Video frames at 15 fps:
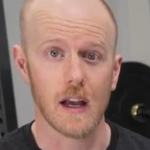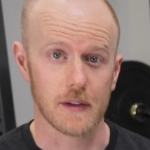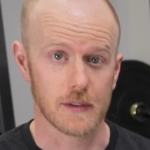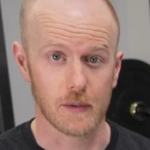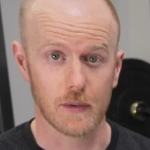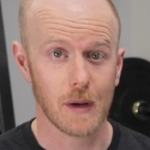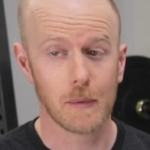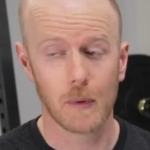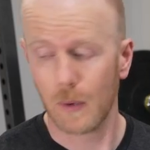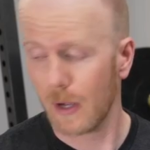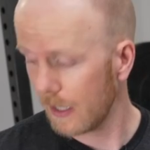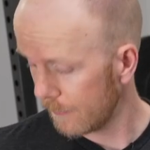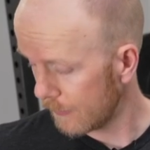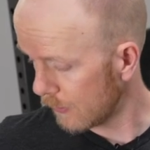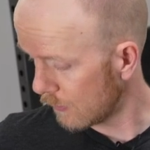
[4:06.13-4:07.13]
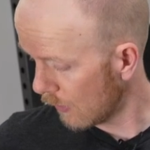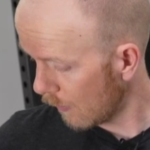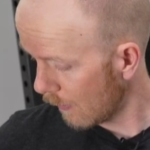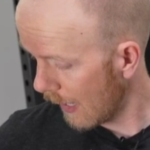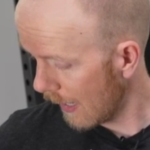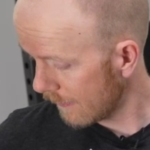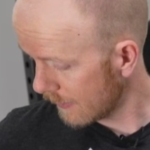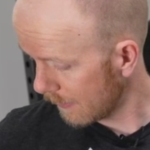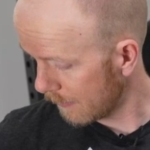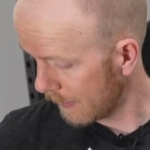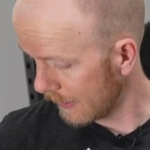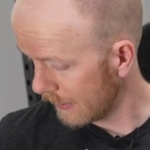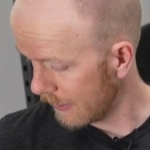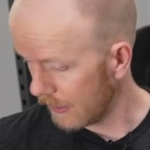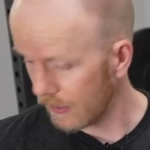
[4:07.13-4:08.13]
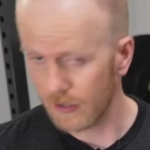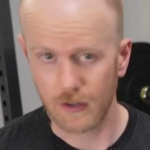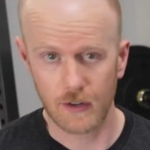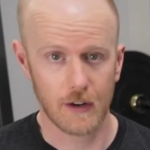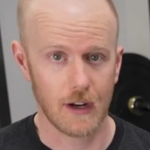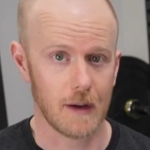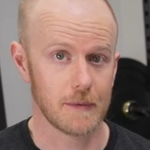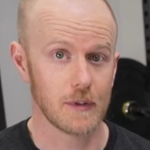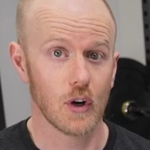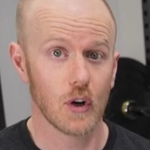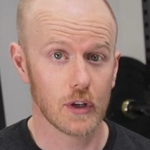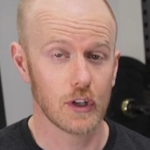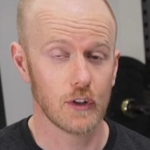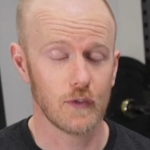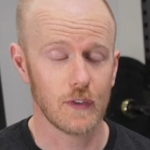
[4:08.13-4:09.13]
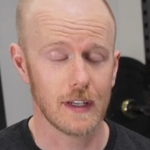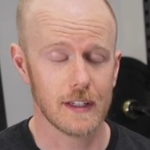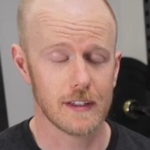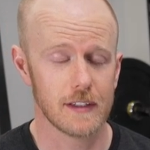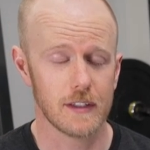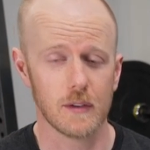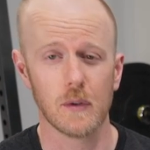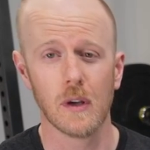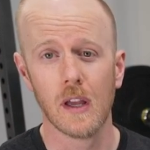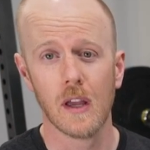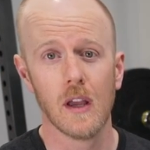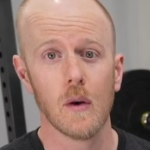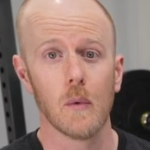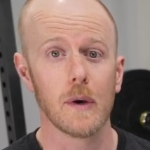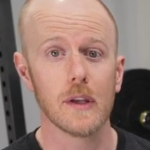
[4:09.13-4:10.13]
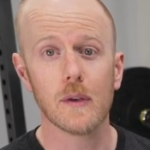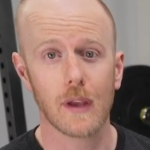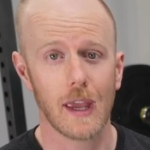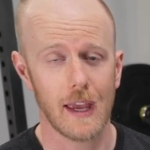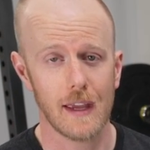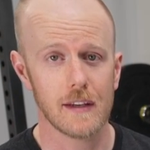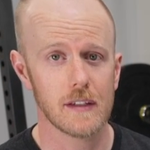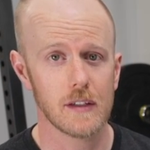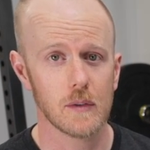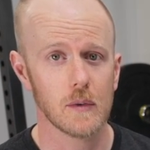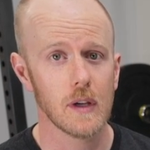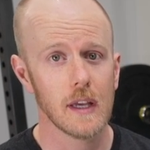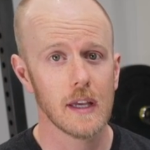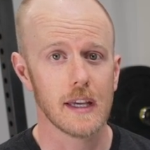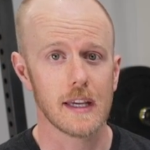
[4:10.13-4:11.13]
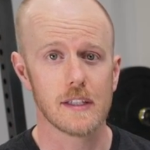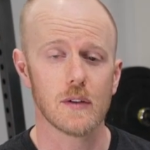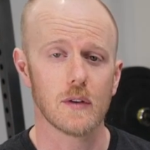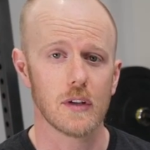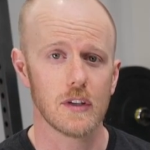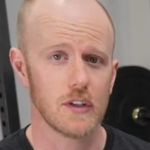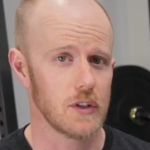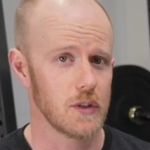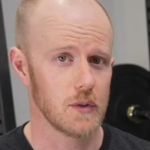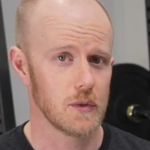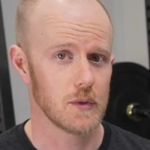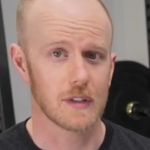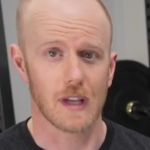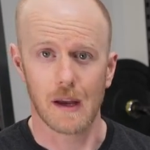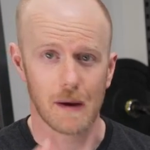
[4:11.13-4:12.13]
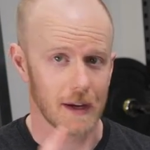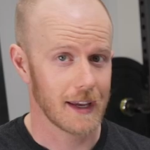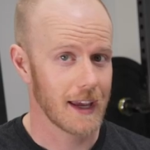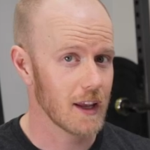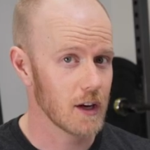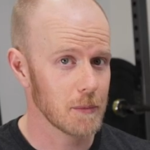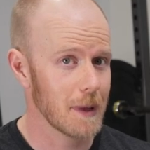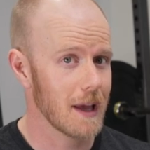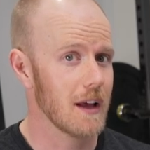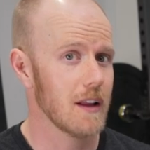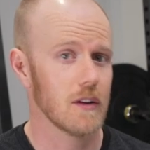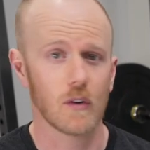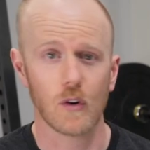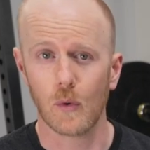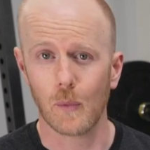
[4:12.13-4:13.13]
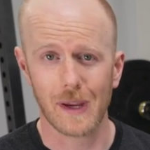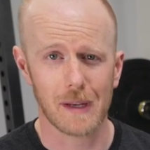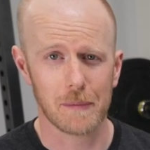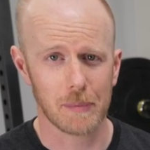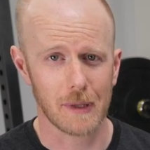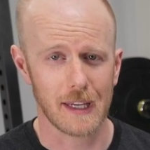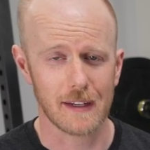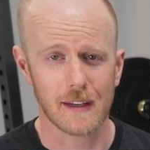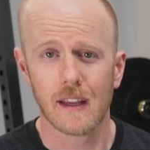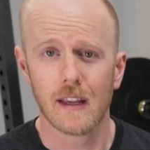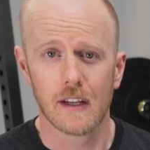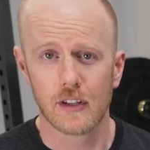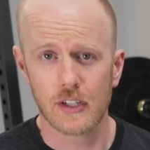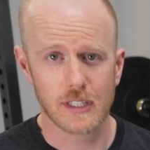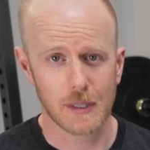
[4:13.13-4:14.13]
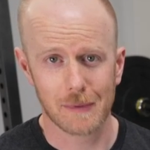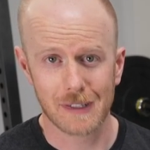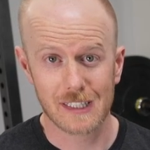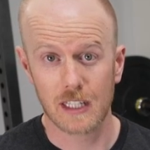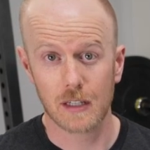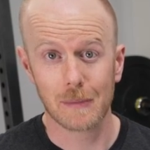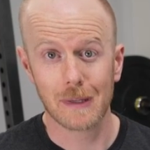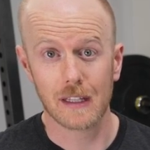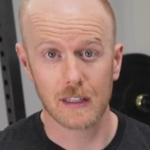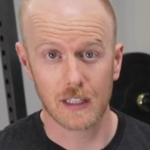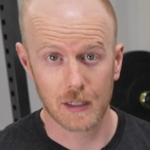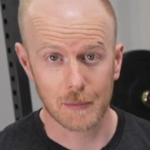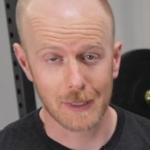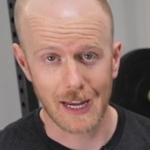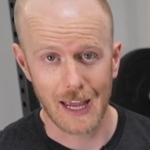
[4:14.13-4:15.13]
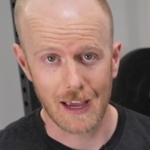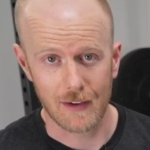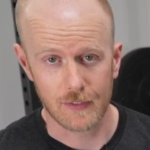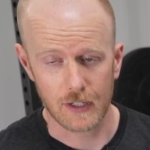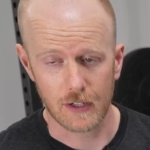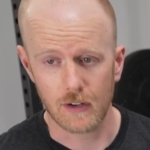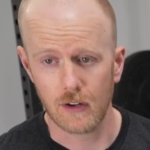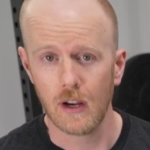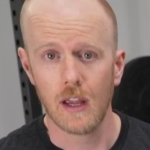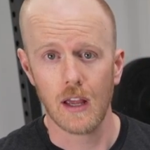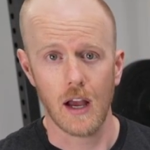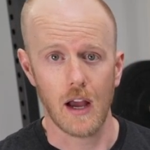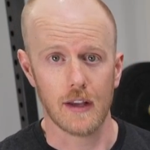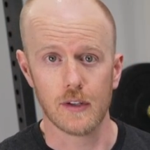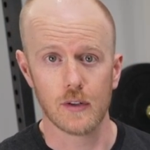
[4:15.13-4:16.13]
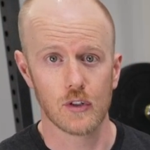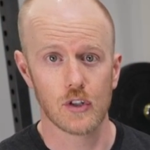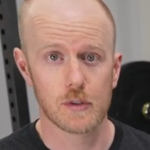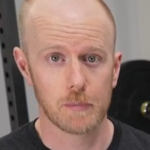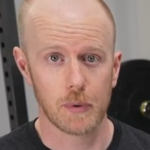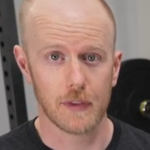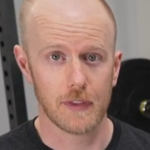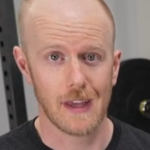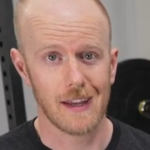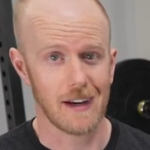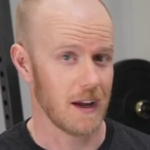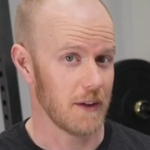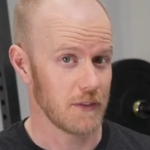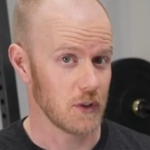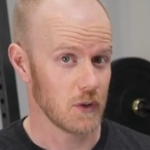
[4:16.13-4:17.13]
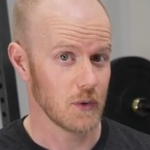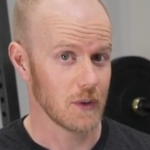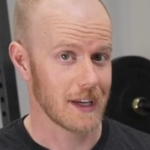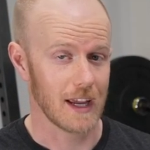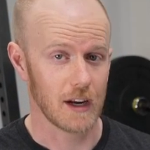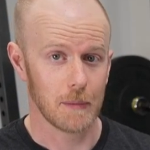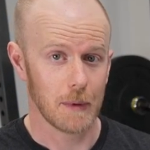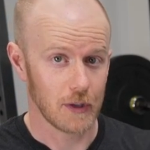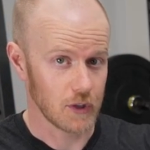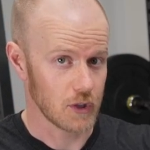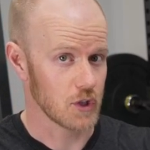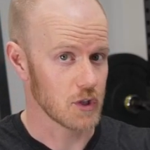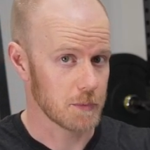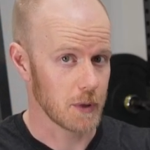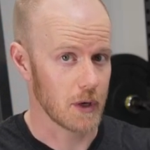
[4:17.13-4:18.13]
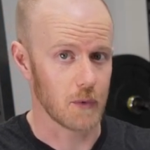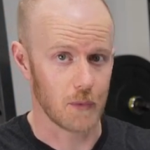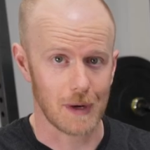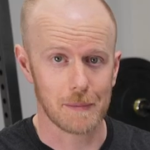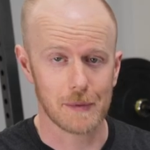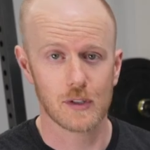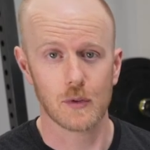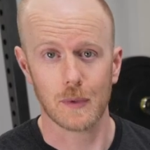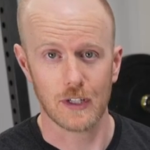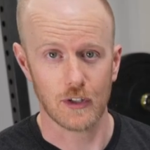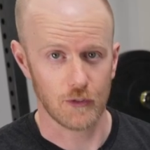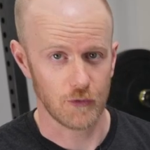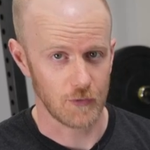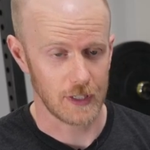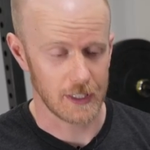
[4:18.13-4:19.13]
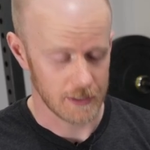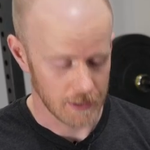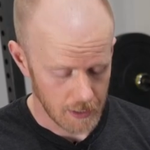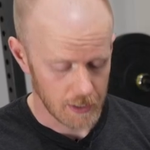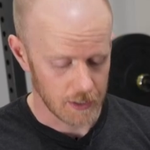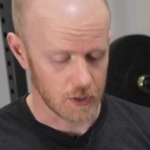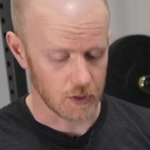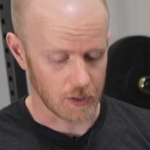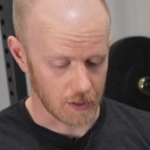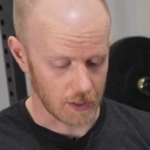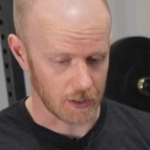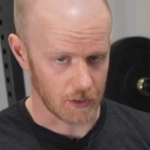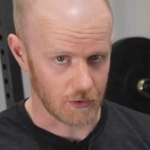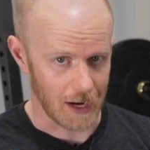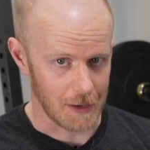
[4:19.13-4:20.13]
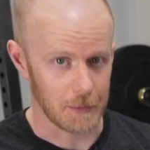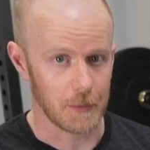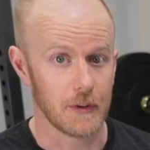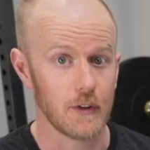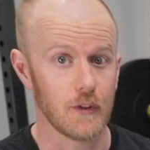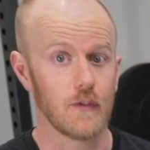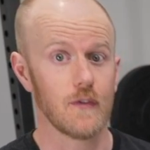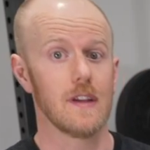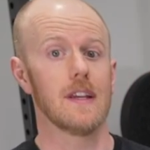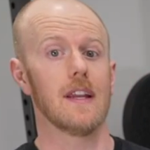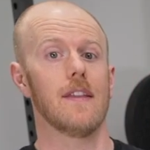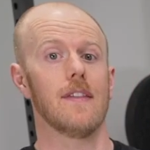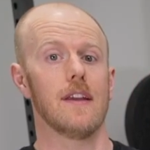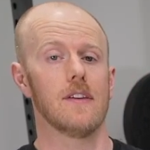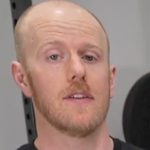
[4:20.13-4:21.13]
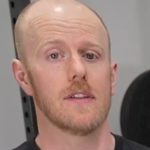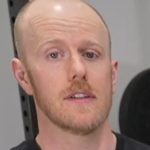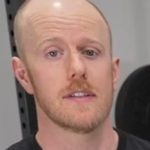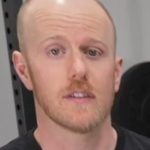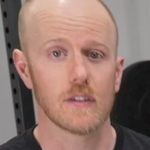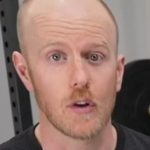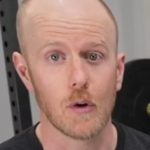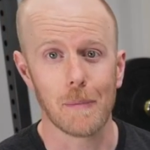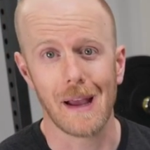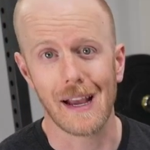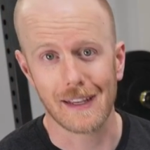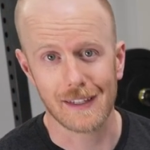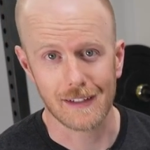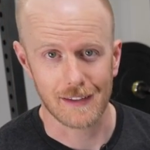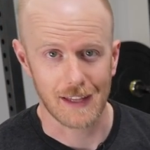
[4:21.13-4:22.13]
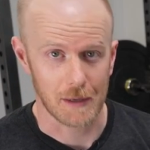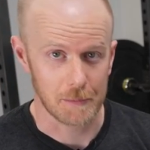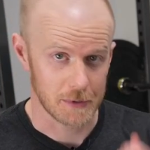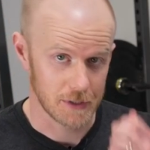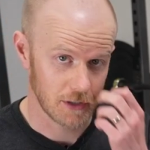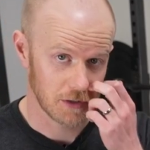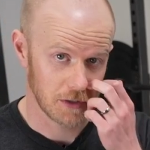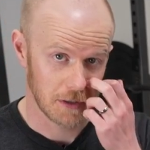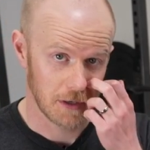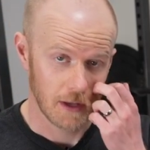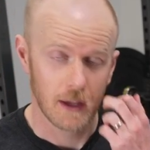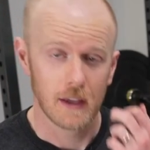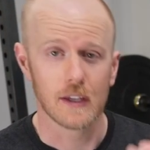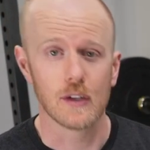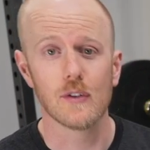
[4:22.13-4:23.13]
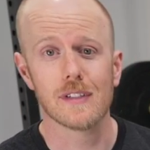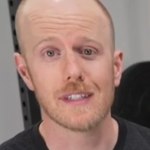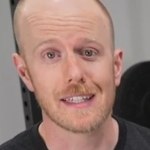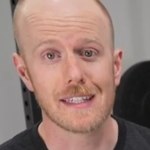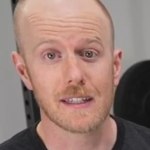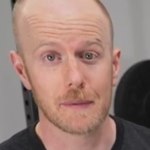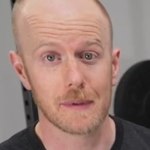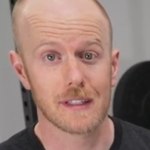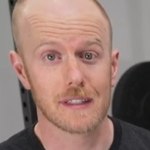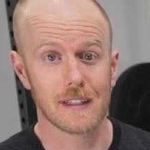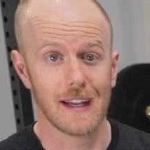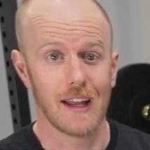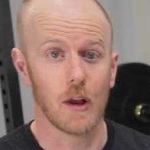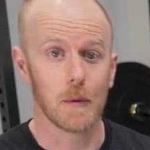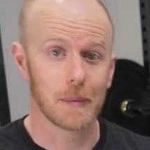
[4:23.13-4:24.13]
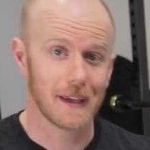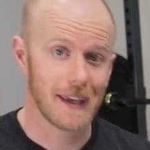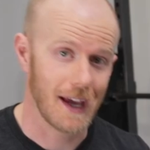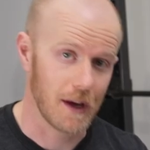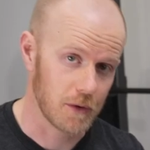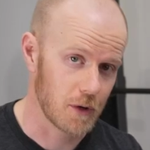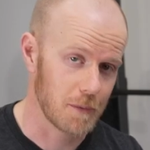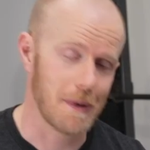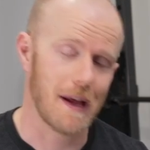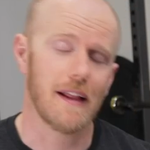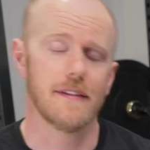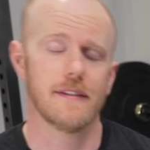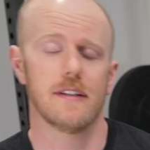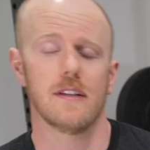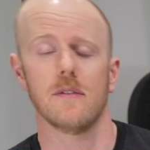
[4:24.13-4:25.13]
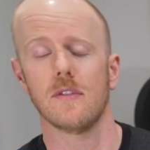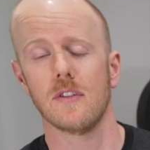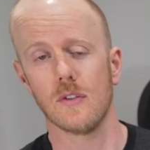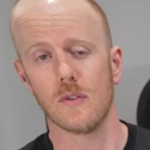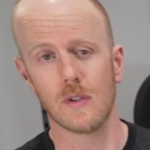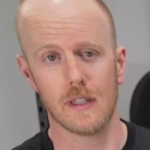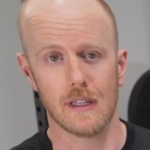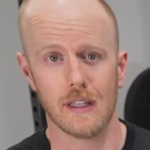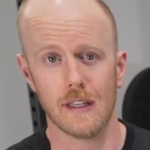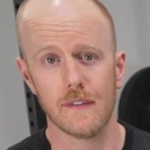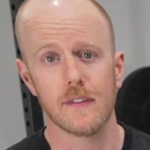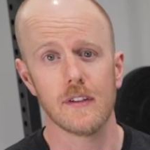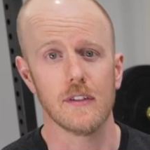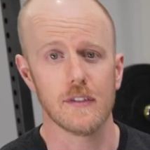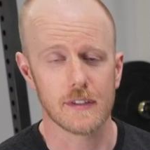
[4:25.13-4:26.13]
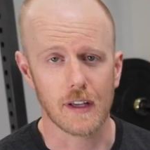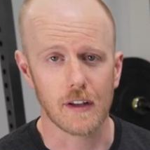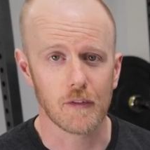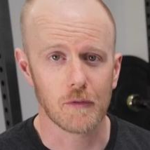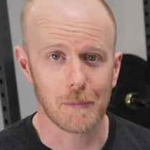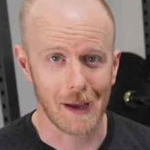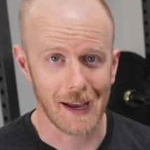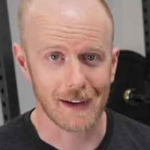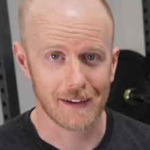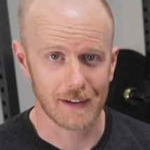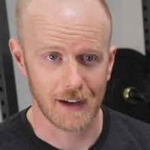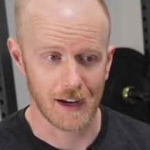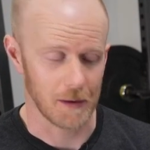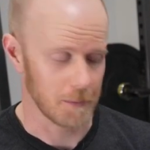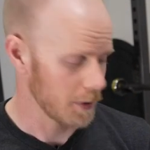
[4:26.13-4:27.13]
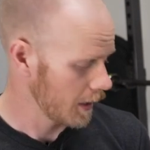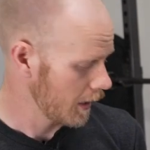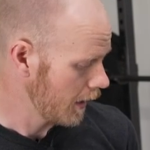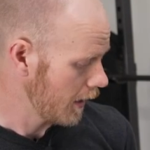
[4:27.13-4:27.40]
So number one, if you don't have something here to hook your feet into, what you can do is you can use a kettlebell or a weight plate, just something that's gonna be a little bit heavier. And you can just put that, if you do a kettlebell, you can just put it right between your feet. You can kind of grab it with your feet and then you can still go back into that position. You just need something that's gonna help counterbalance you so you can lift yourself back up.